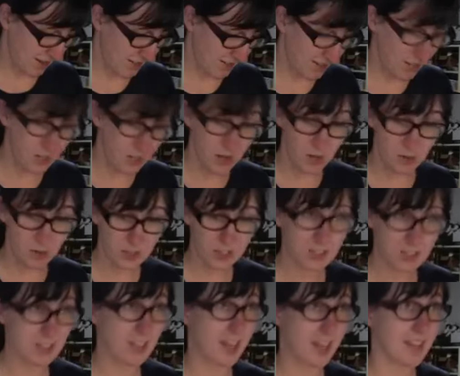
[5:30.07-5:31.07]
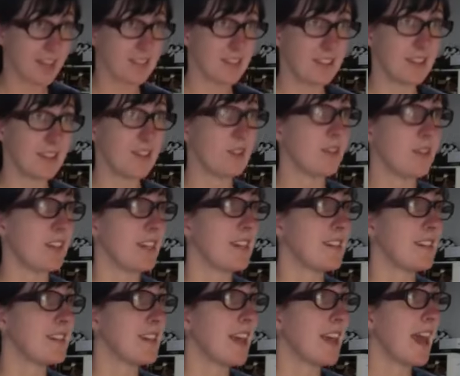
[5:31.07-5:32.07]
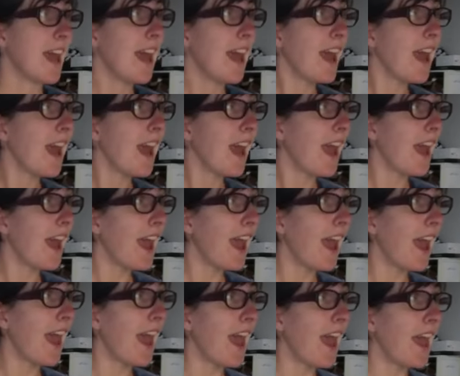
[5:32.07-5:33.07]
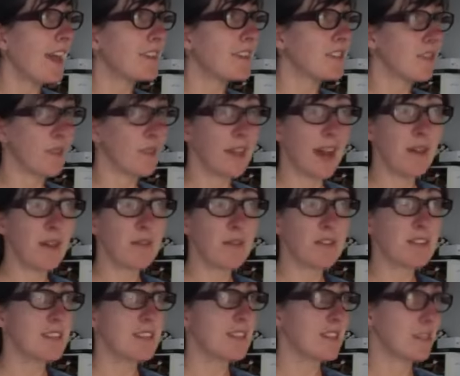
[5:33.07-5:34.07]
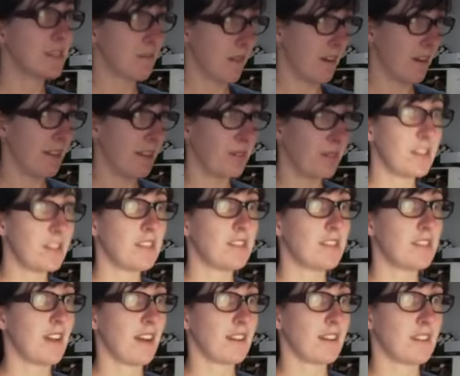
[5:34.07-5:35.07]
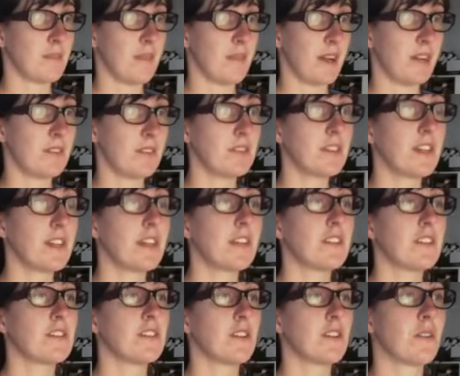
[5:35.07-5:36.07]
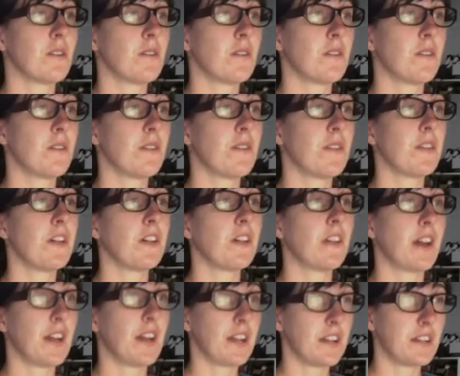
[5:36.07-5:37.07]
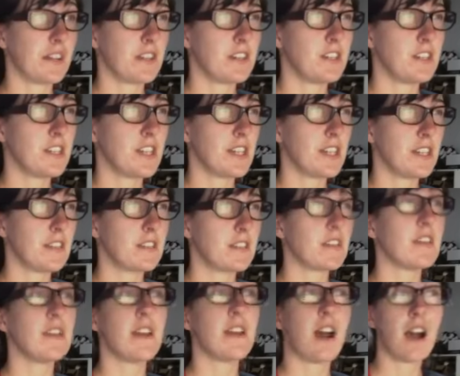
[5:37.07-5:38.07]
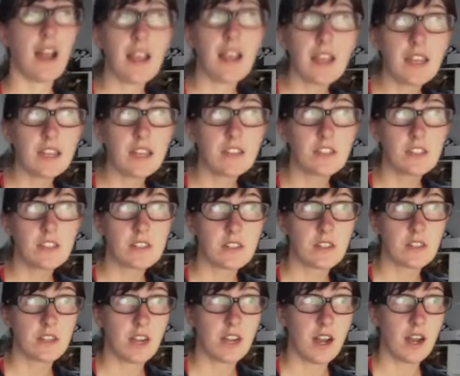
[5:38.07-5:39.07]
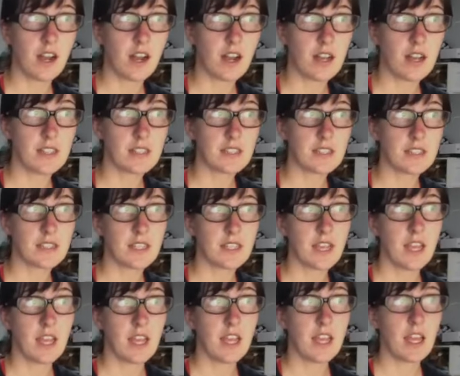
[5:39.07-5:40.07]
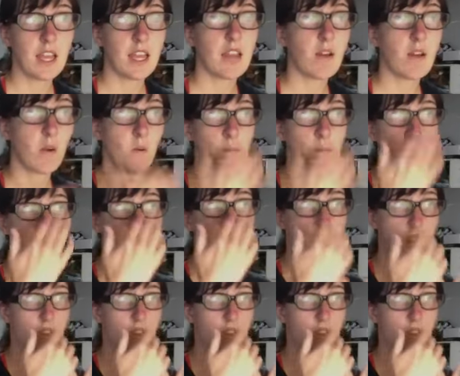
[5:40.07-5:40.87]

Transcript: to know which size that you need. And so that was the small that we just talked about. So the large is 9 inches across. It opens